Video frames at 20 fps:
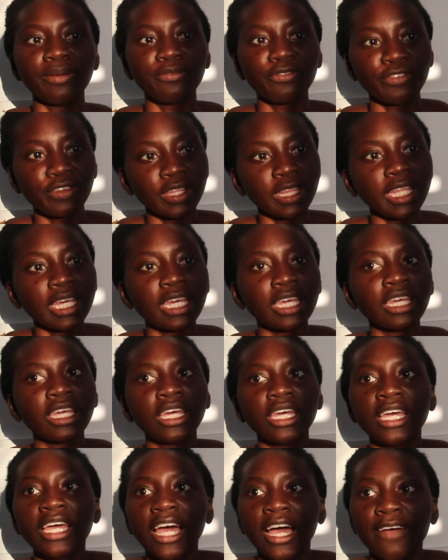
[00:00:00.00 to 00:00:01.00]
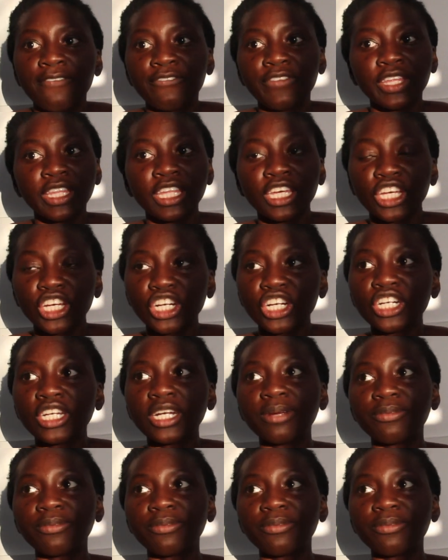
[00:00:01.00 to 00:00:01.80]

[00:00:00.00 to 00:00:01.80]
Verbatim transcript: I'm feeling, I'm feeling good.